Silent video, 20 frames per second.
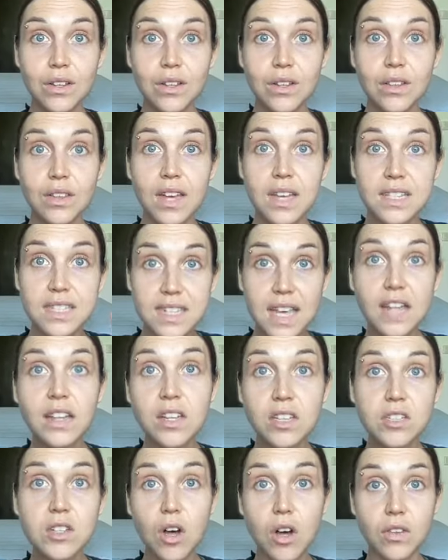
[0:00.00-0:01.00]
They sell
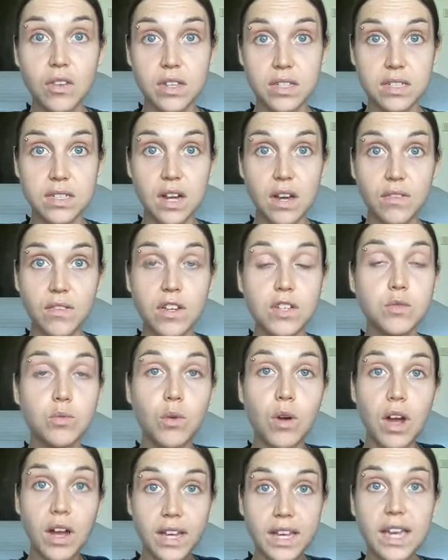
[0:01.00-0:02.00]
us all this stuff because,
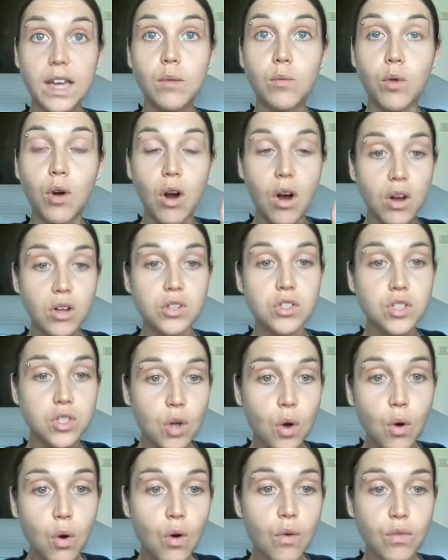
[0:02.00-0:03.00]
again, we're all
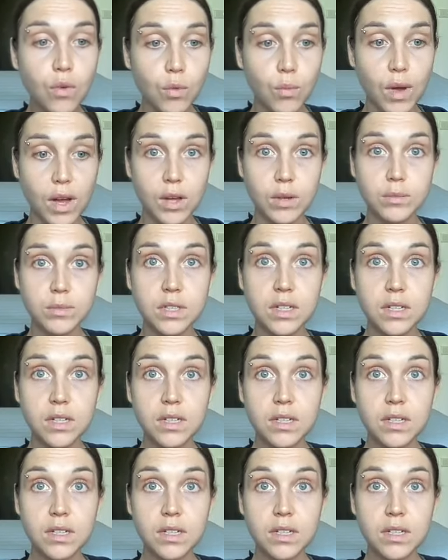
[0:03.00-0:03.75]
so overwhelmed.